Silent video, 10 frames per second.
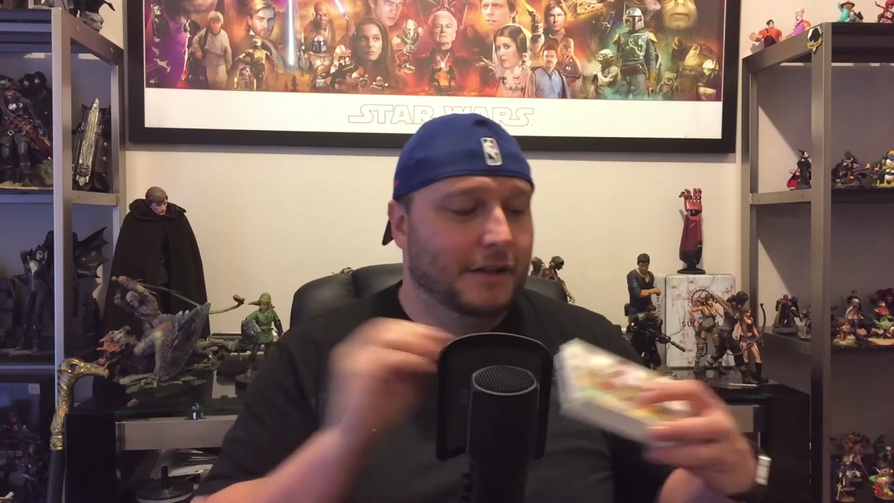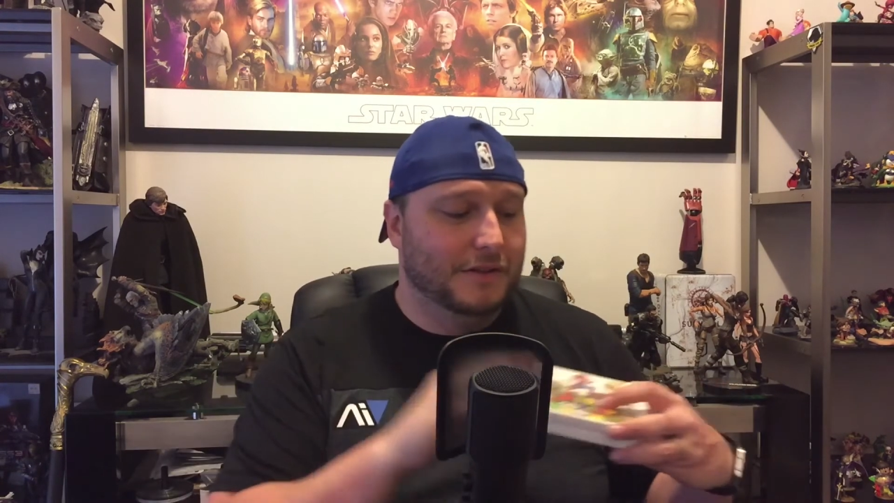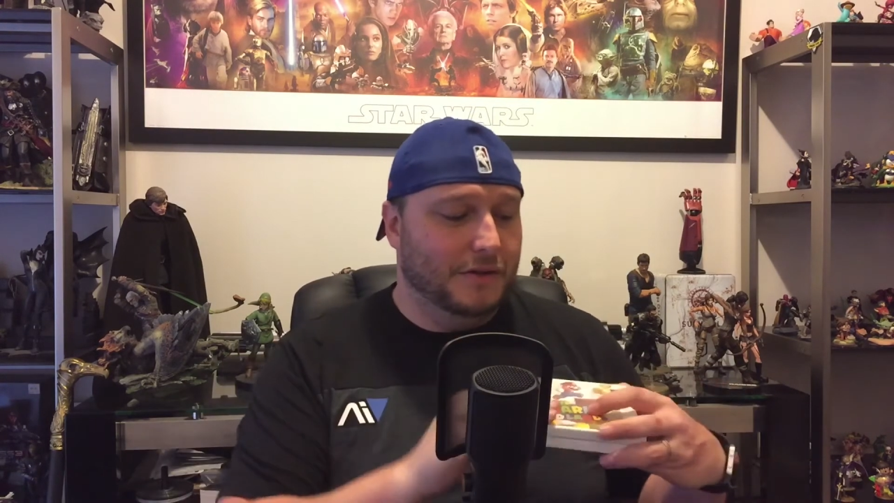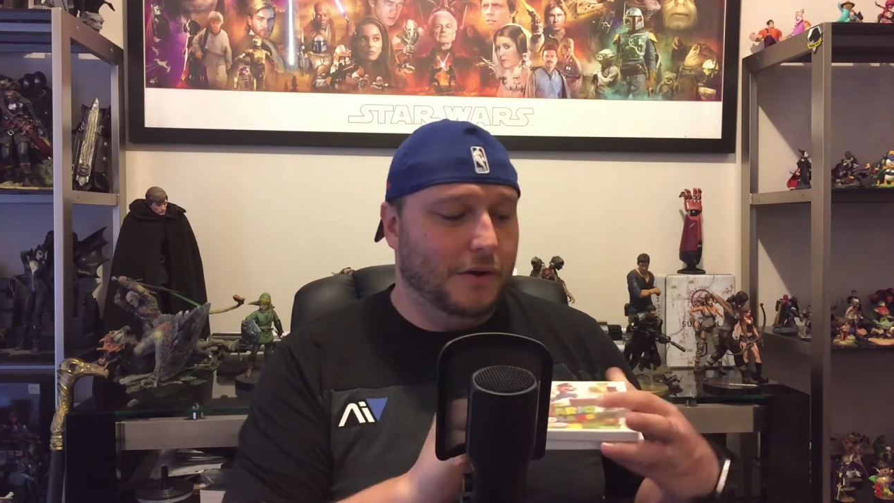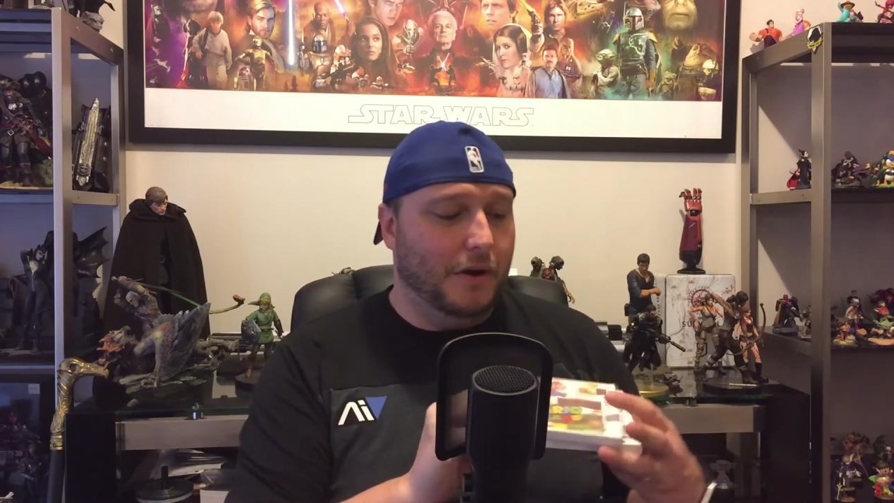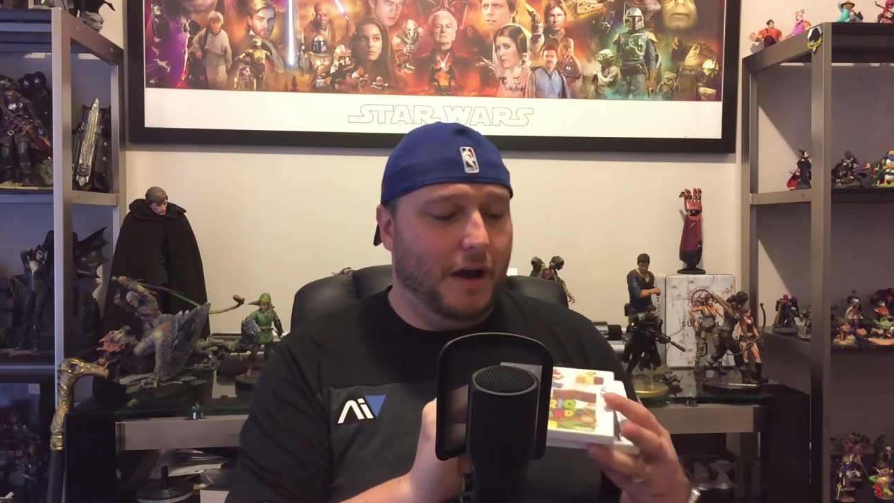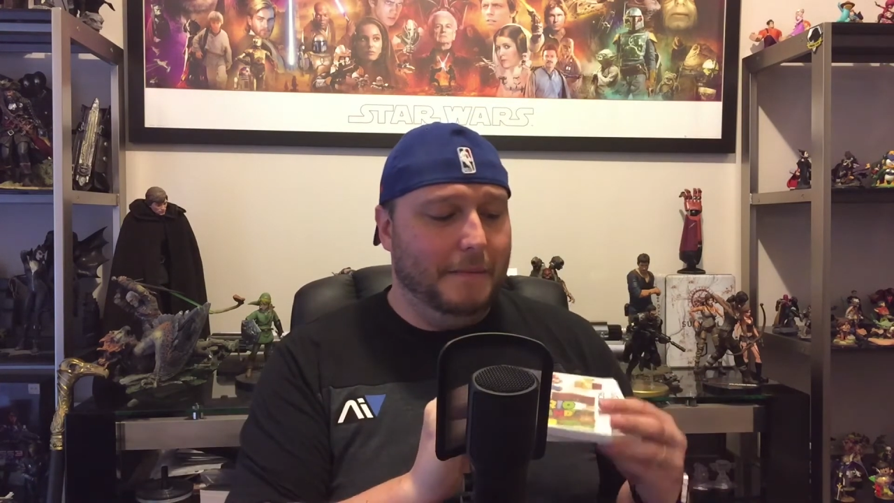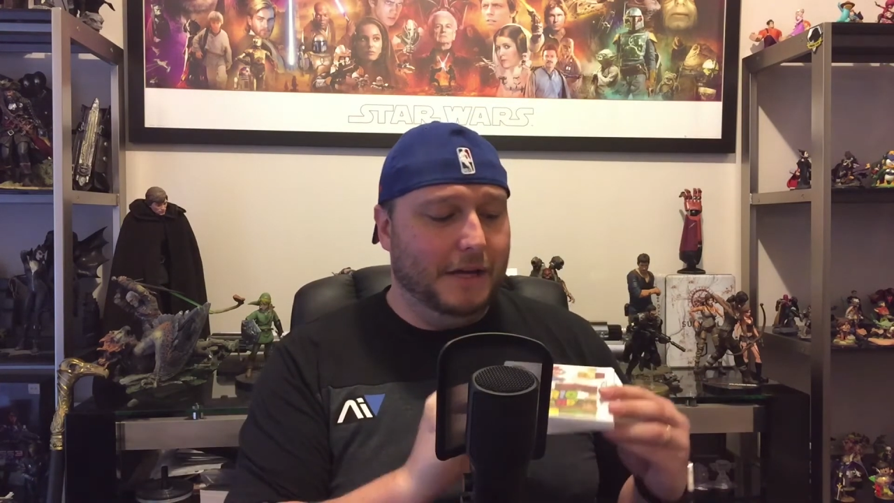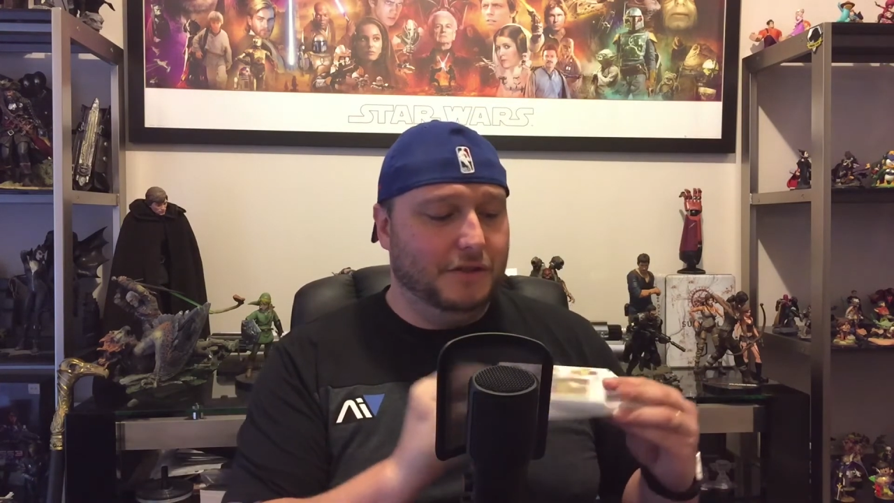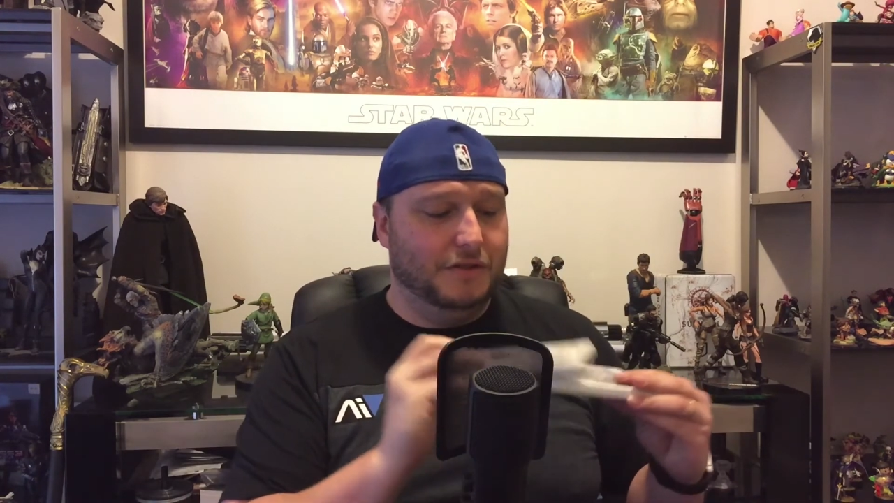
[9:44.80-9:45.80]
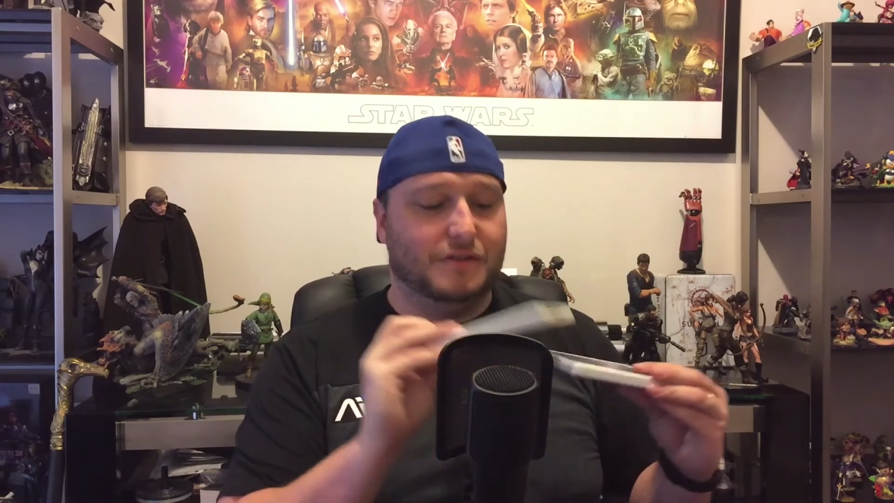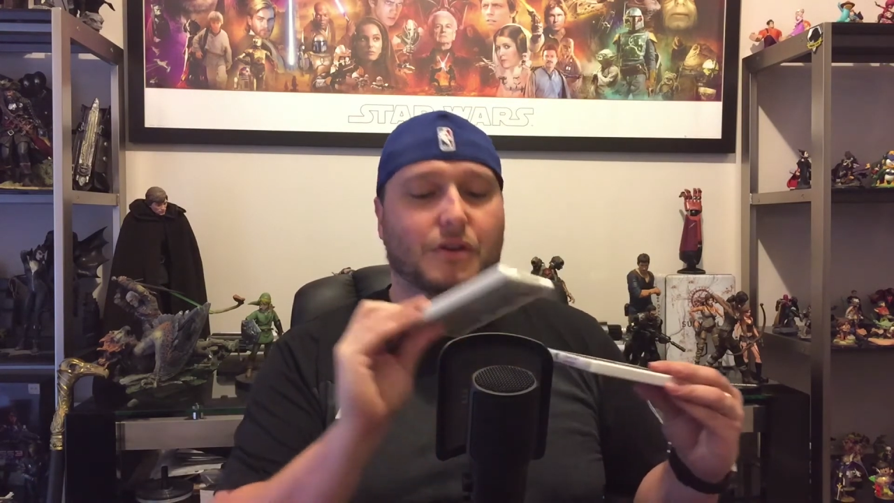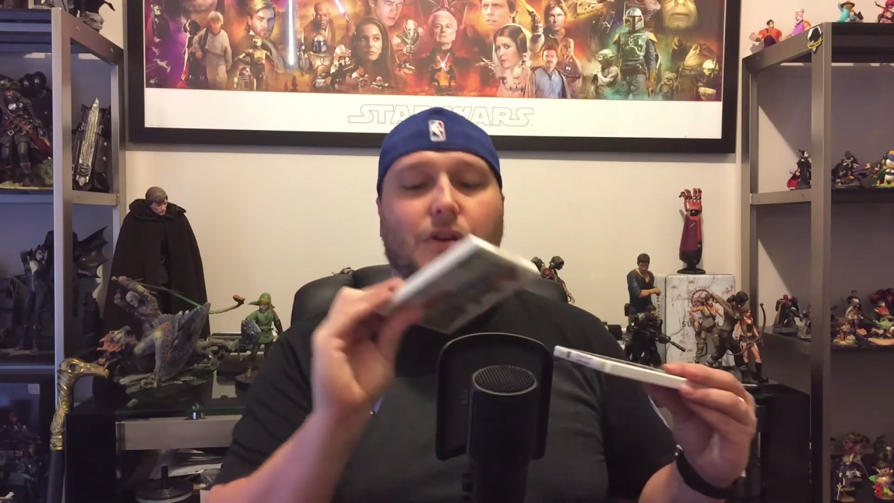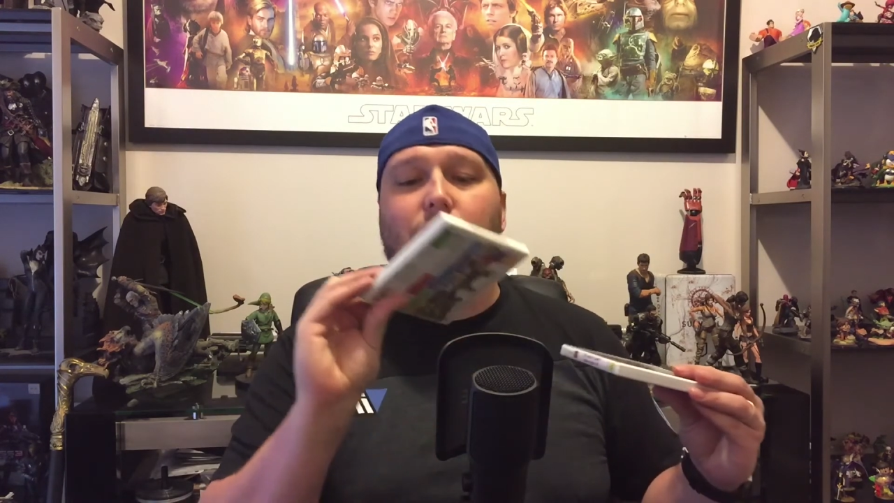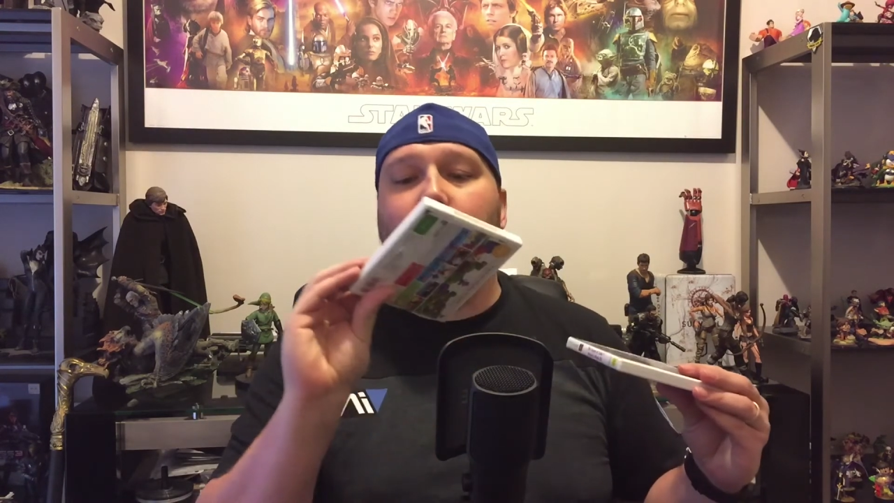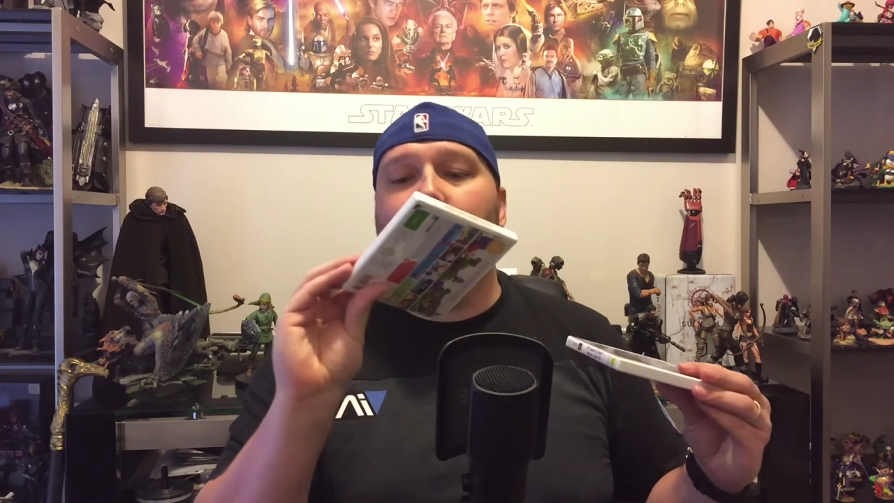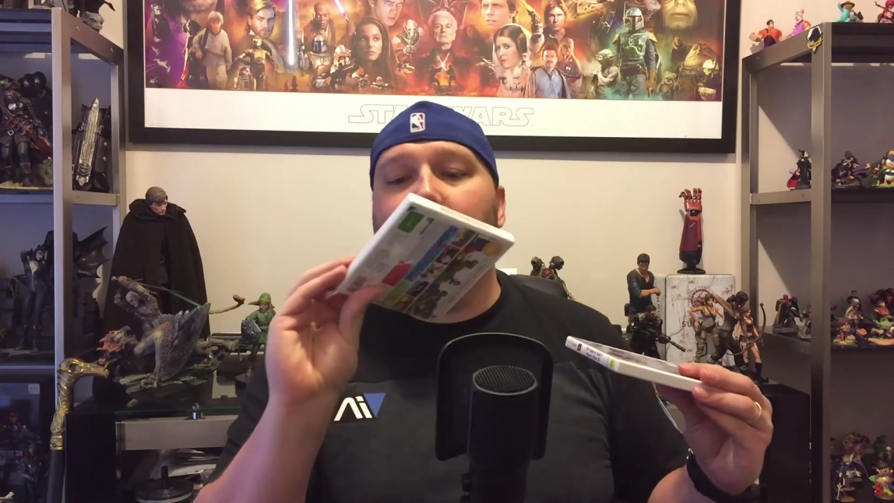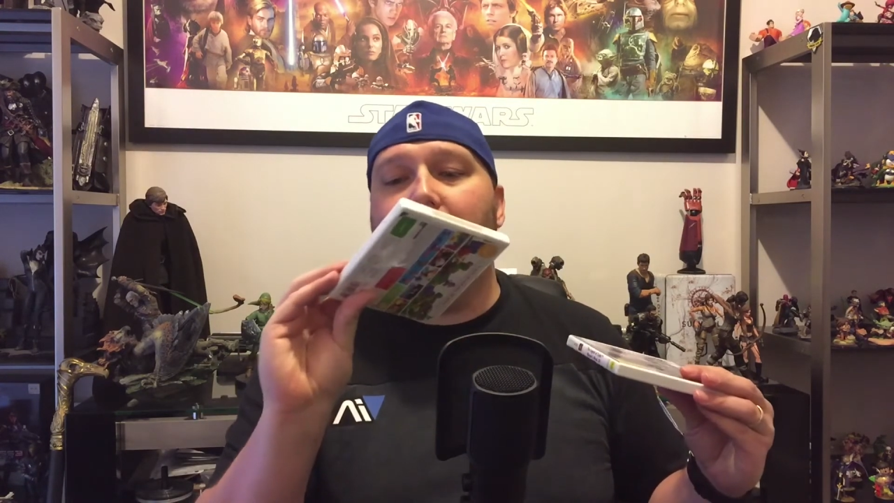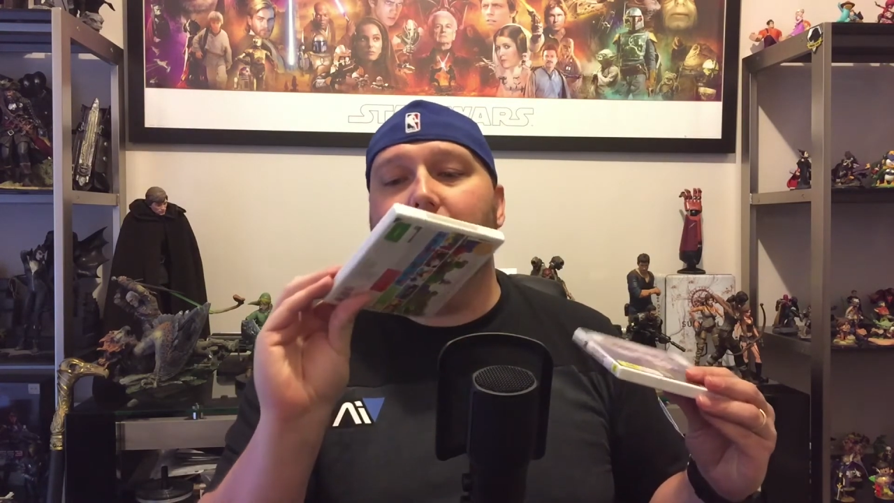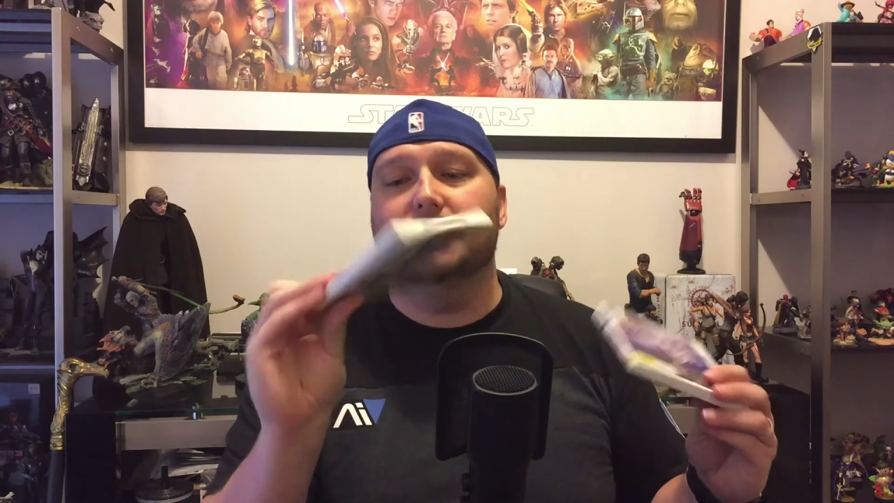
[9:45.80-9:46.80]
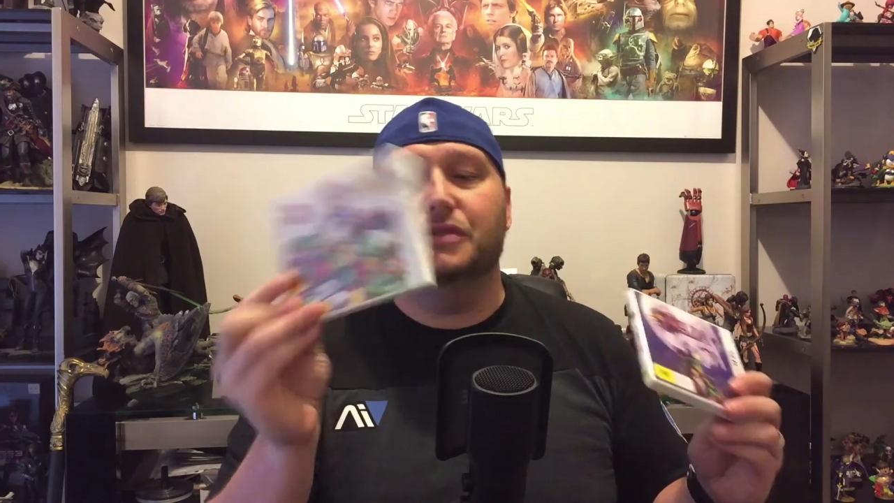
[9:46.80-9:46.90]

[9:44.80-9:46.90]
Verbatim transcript: So I managed to score uh,